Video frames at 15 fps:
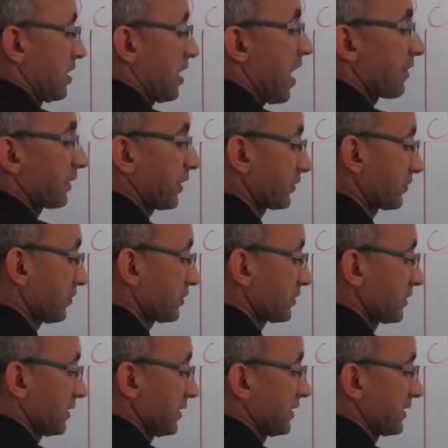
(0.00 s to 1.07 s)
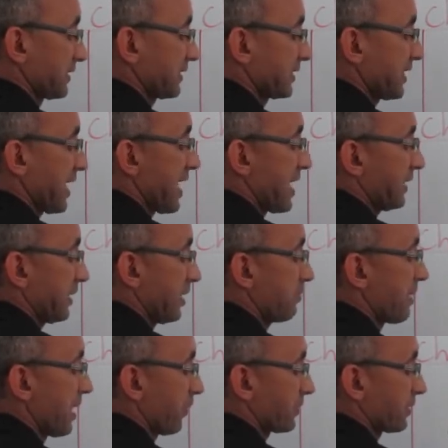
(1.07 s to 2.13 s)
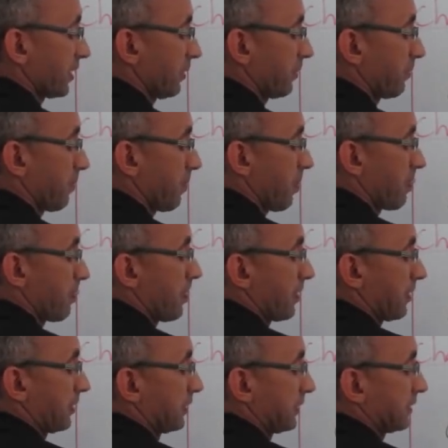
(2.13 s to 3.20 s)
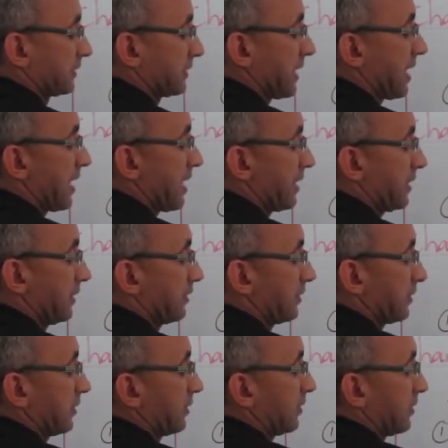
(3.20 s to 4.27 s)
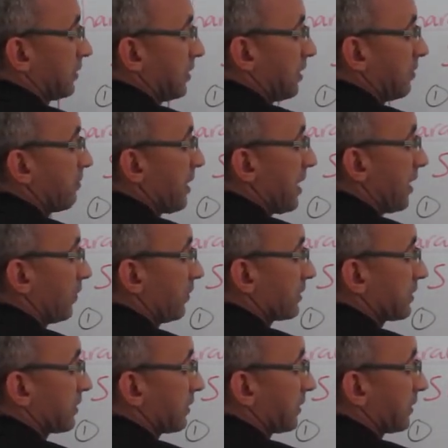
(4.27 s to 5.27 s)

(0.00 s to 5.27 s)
other characters say about him. Say about